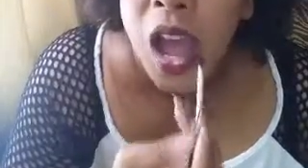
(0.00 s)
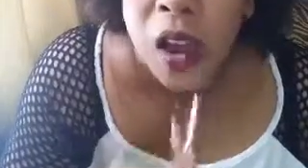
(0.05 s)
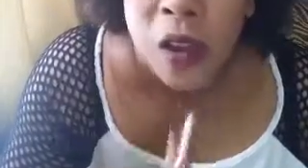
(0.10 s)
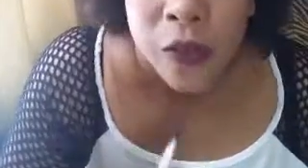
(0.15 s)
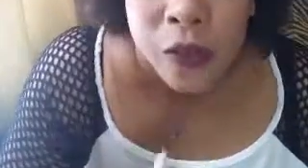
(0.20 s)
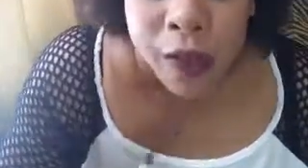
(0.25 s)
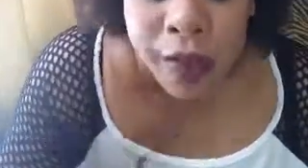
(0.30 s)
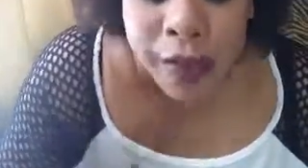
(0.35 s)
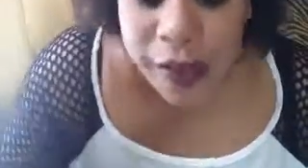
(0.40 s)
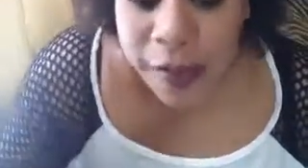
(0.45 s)

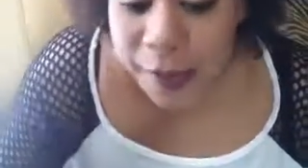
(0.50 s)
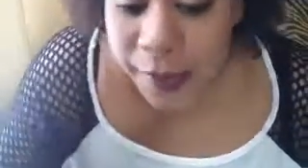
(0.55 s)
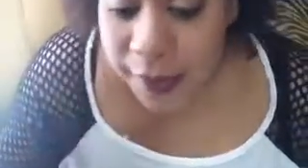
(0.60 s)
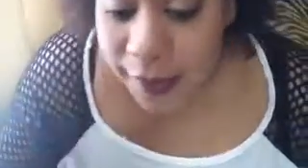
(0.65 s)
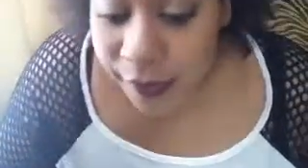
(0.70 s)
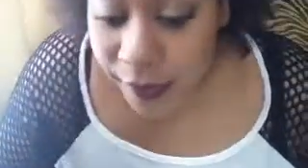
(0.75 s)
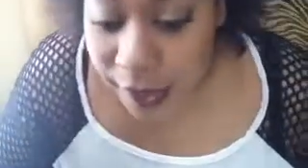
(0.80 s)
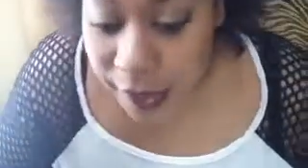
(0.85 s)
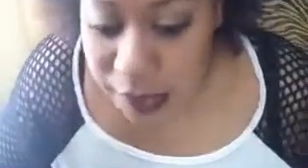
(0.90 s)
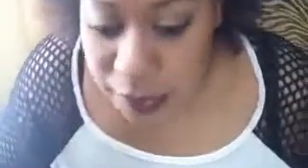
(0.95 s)
who follow me
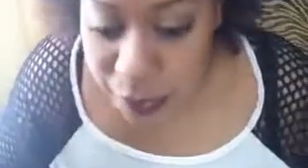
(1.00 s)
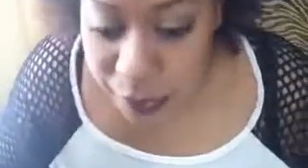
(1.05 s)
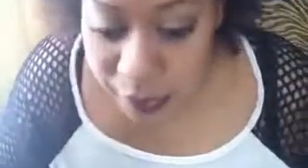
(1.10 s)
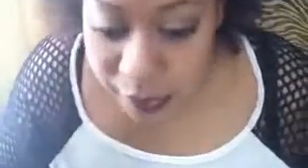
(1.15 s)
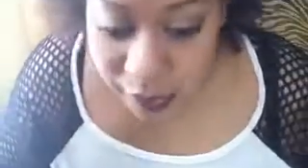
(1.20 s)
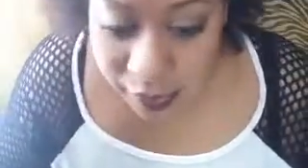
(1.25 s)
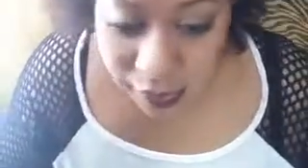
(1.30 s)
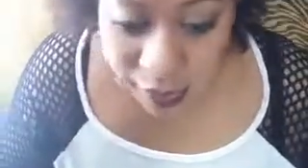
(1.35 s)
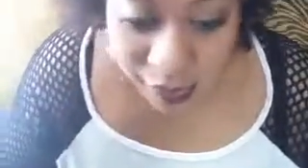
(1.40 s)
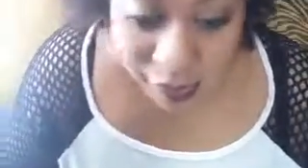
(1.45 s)
on
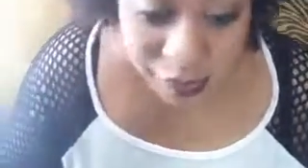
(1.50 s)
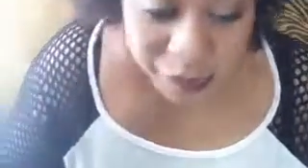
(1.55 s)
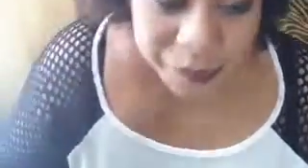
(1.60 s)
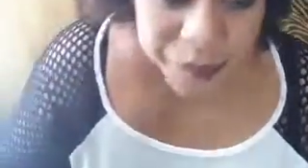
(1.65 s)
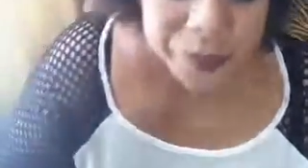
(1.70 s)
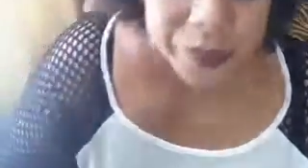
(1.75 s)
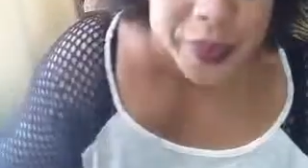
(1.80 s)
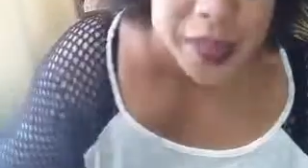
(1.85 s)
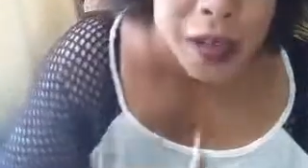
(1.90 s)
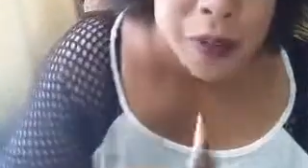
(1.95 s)
Facebook
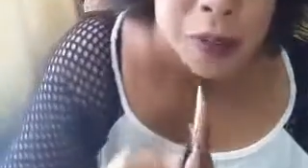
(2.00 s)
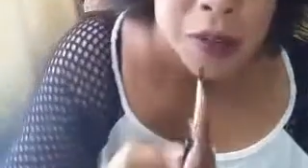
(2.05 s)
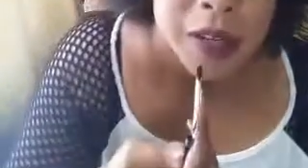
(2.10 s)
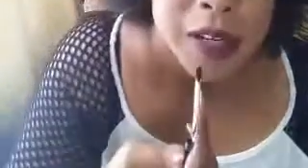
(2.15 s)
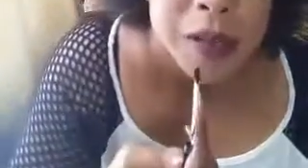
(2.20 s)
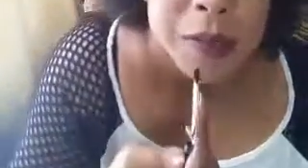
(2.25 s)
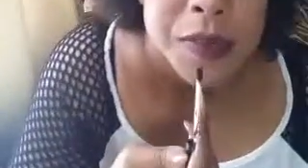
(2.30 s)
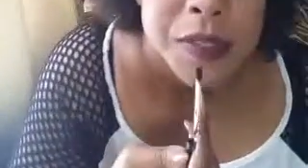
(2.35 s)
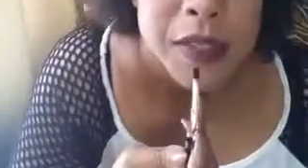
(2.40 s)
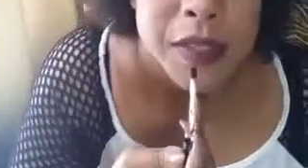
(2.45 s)
know I'm
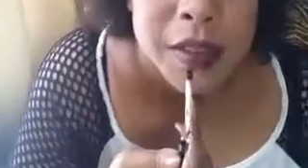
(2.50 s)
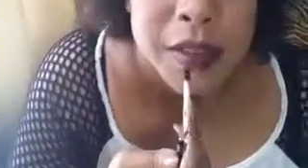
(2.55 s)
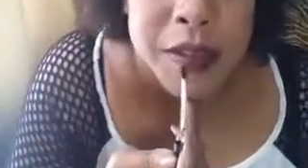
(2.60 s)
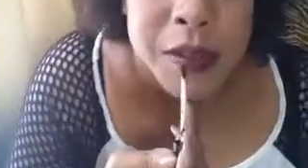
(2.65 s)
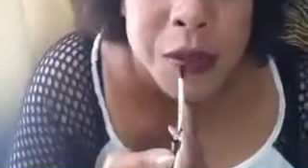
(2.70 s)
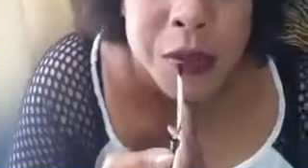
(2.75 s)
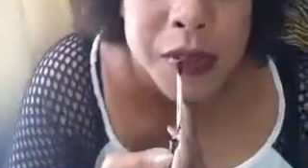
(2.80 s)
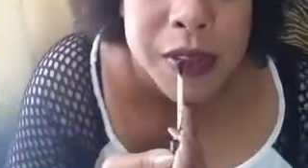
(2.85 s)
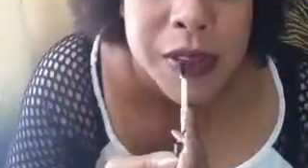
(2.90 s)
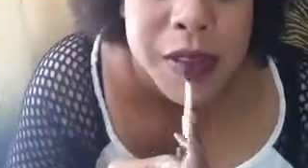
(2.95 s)
really
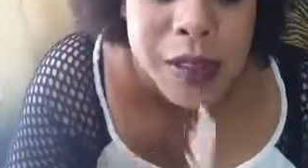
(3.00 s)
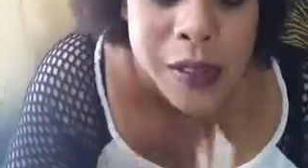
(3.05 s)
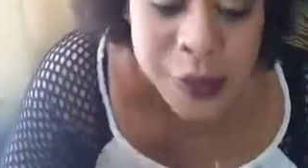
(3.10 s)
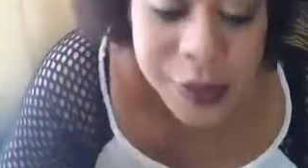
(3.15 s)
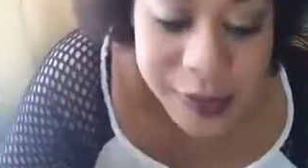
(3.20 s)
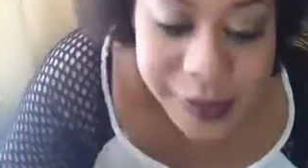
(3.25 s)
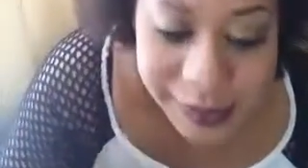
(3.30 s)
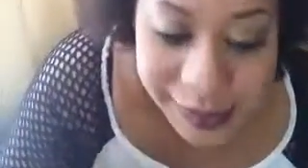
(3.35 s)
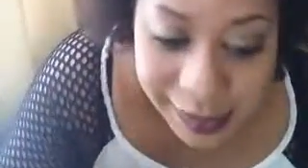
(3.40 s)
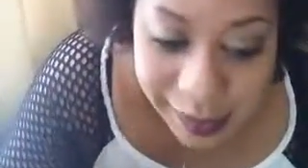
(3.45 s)
obsessed with the
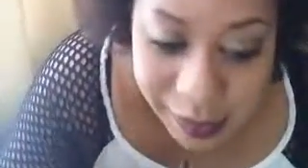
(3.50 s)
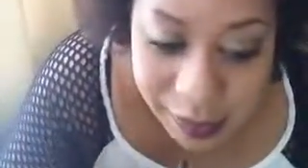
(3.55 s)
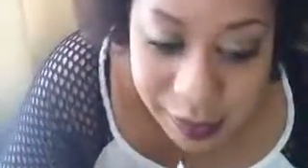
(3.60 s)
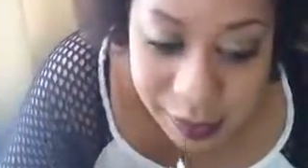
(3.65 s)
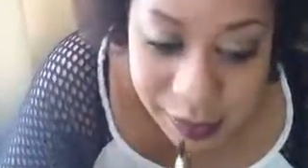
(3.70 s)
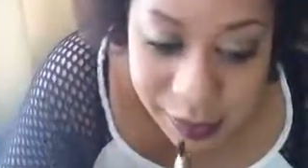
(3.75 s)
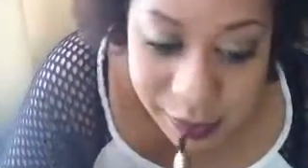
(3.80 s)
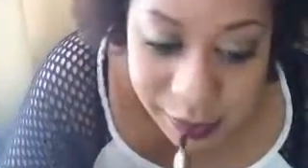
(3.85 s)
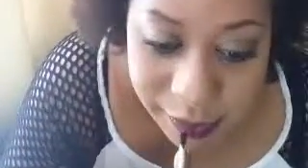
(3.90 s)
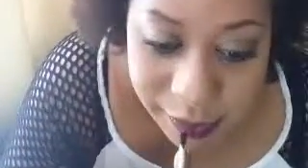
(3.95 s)
color
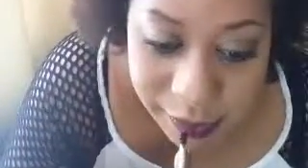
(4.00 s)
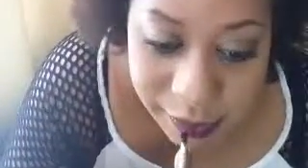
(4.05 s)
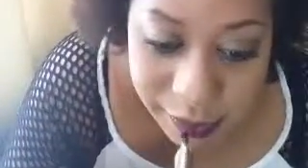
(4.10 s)
Skittish.